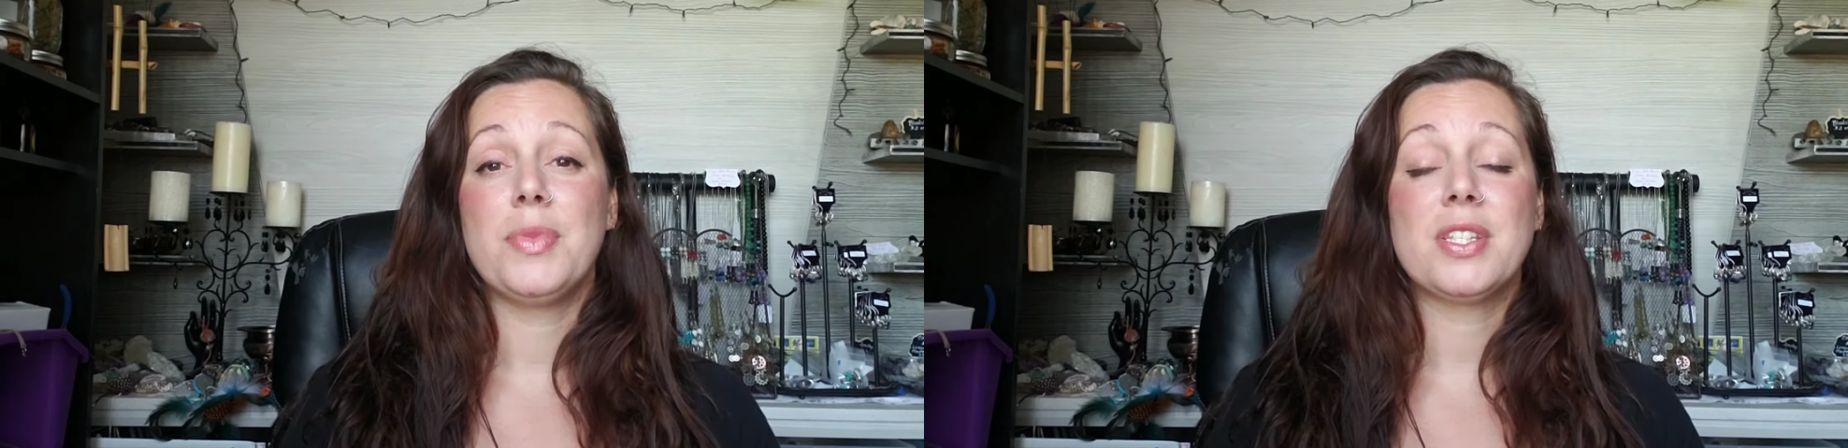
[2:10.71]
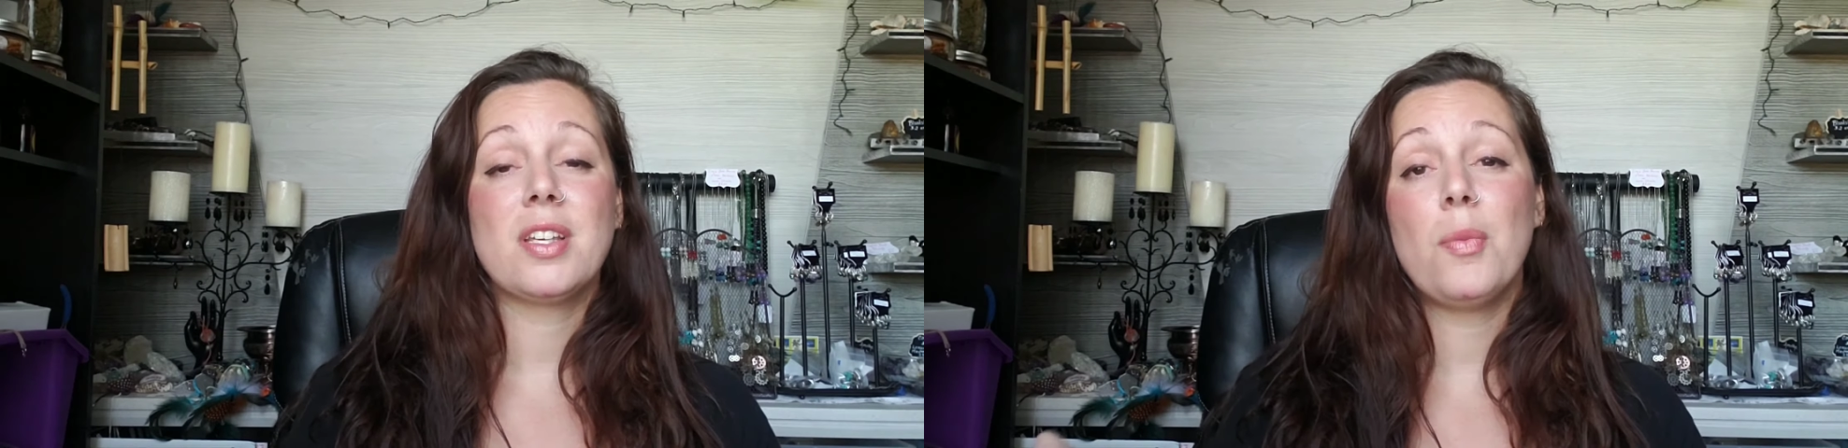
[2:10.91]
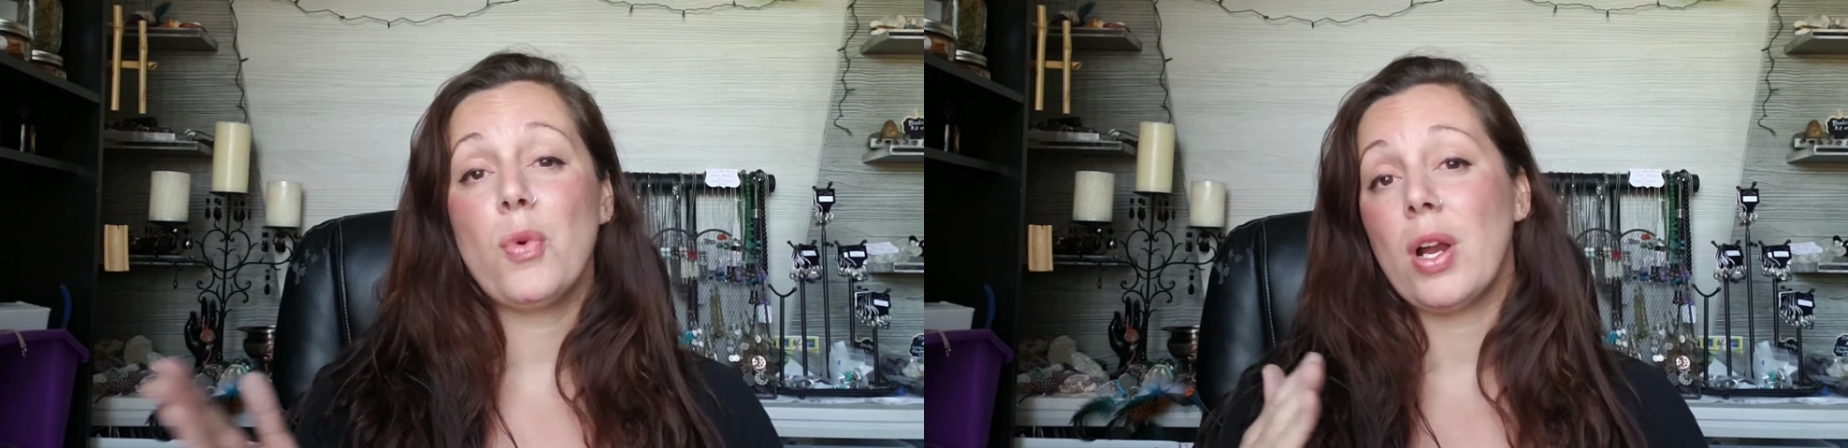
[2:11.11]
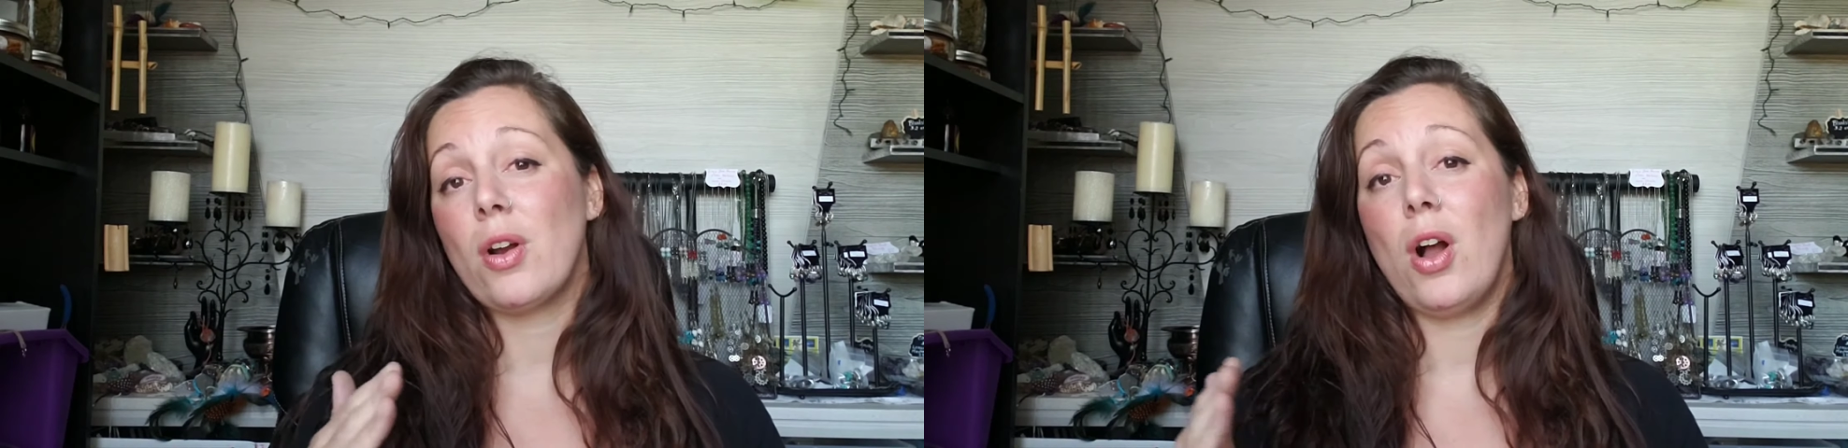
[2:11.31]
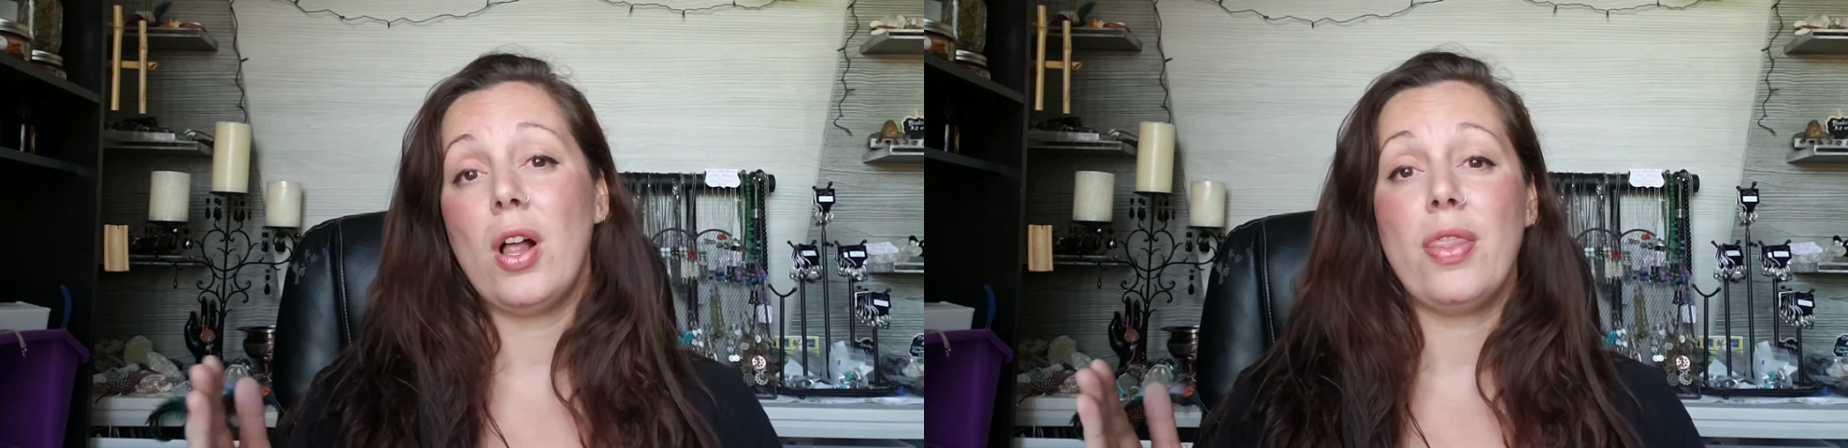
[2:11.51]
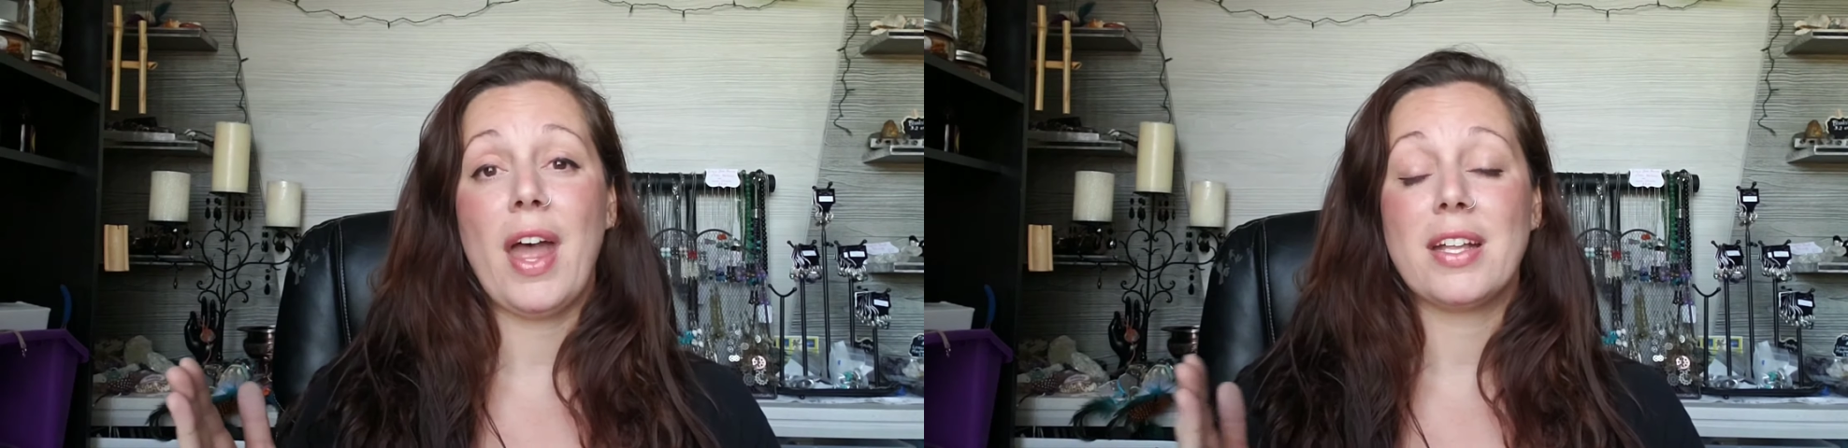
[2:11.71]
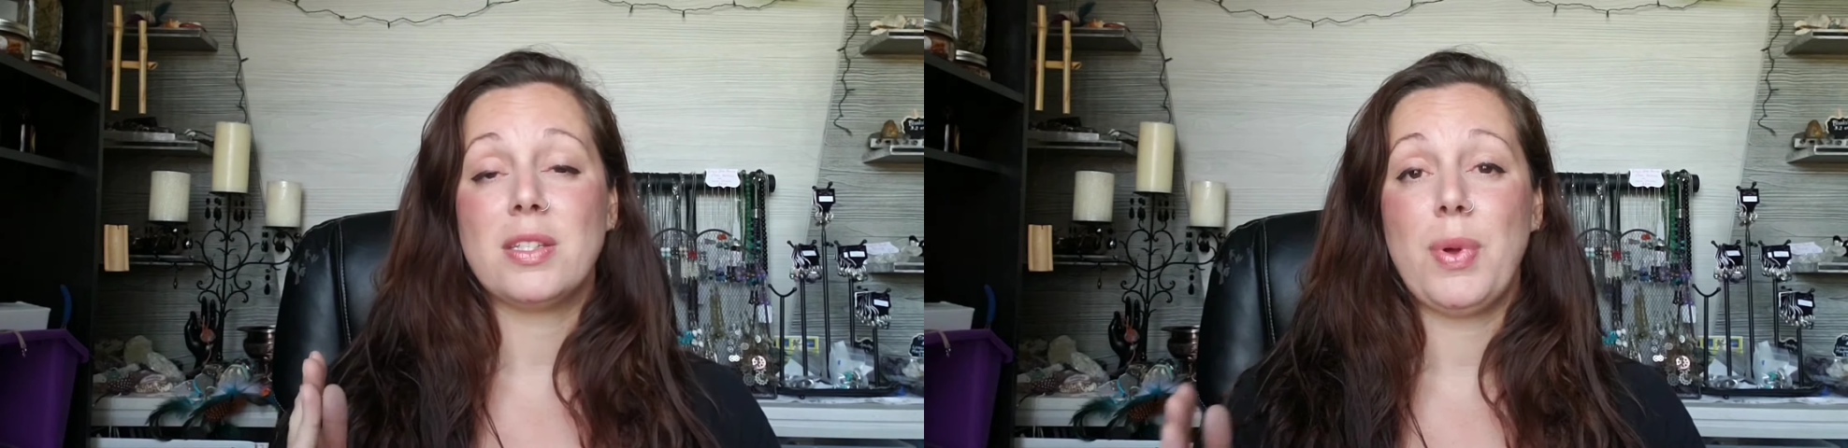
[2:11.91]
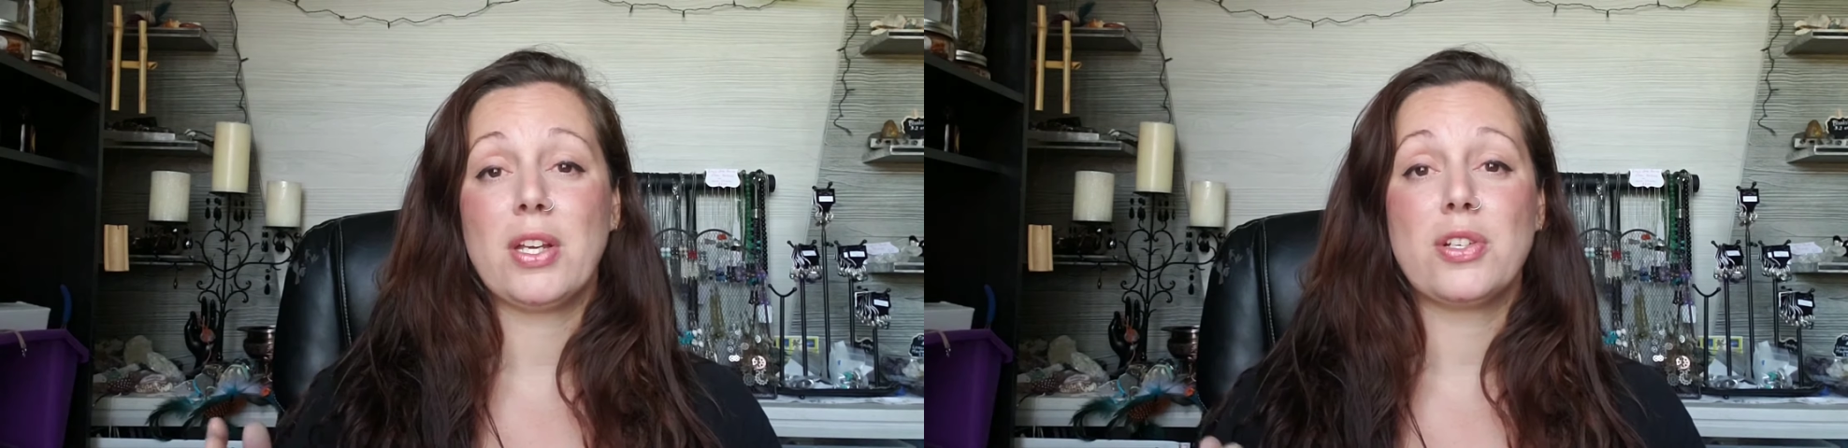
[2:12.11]
somewhere on that
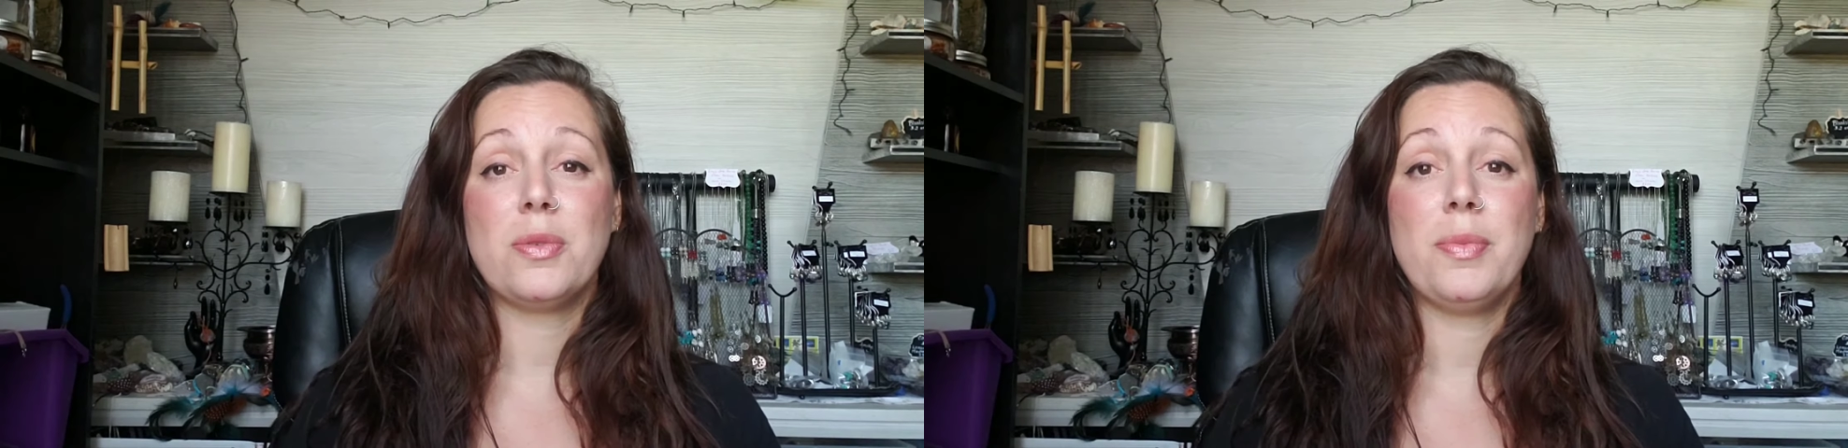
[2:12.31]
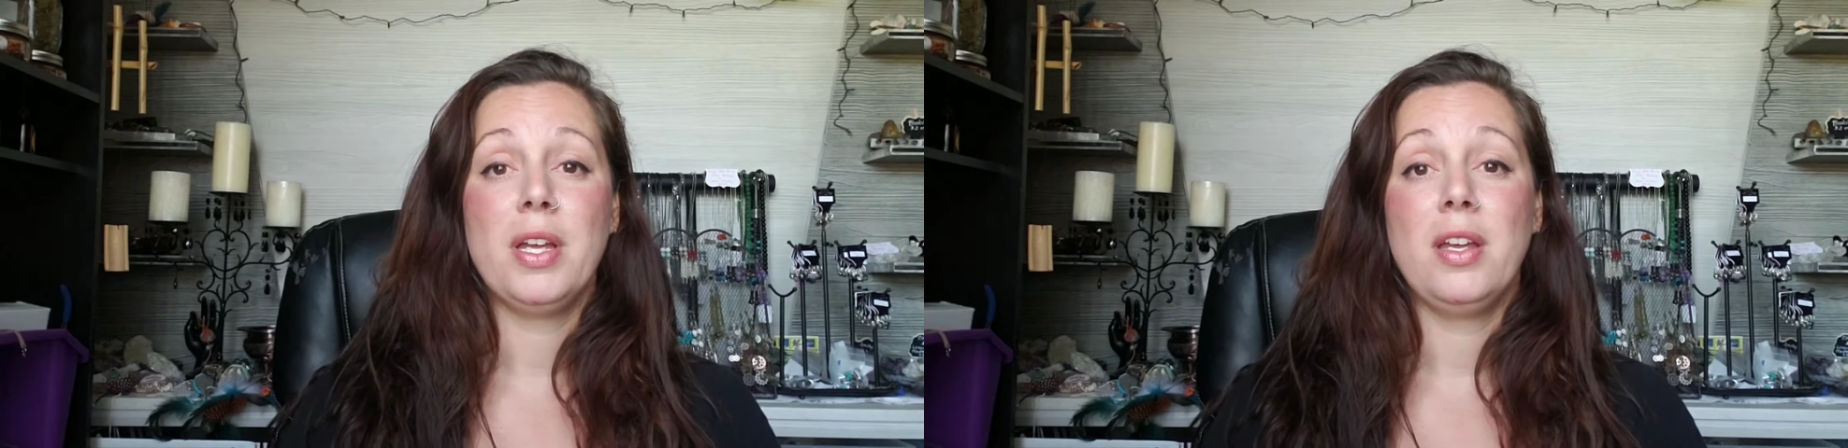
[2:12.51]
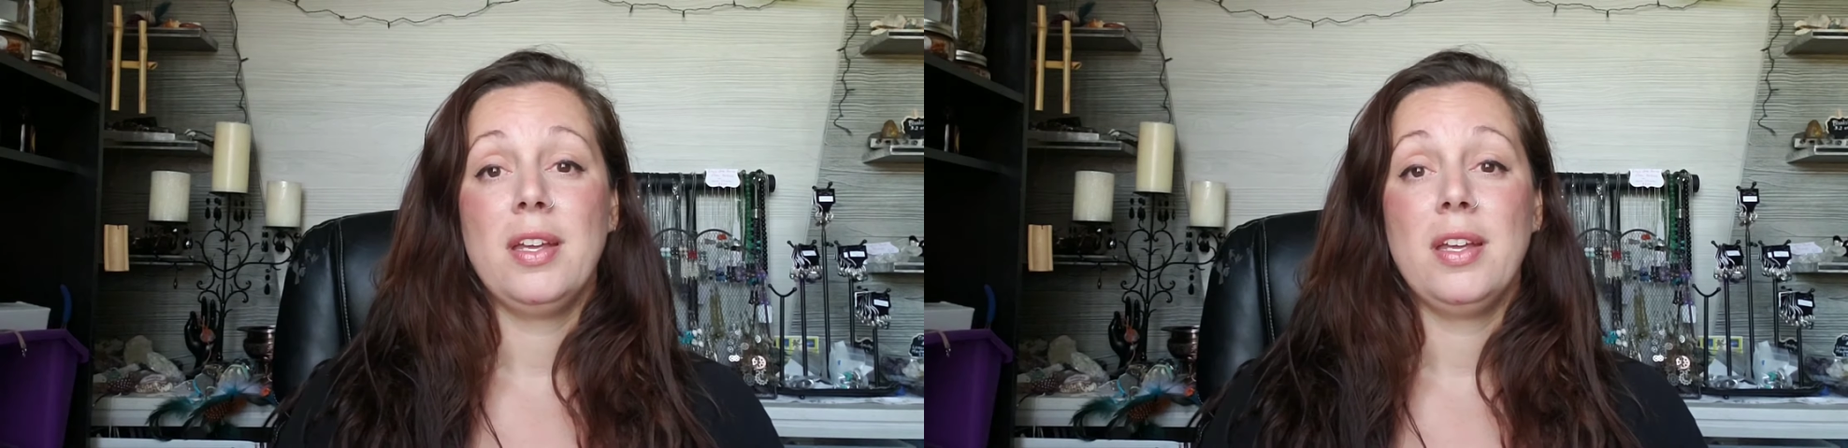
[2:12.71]
spectrum,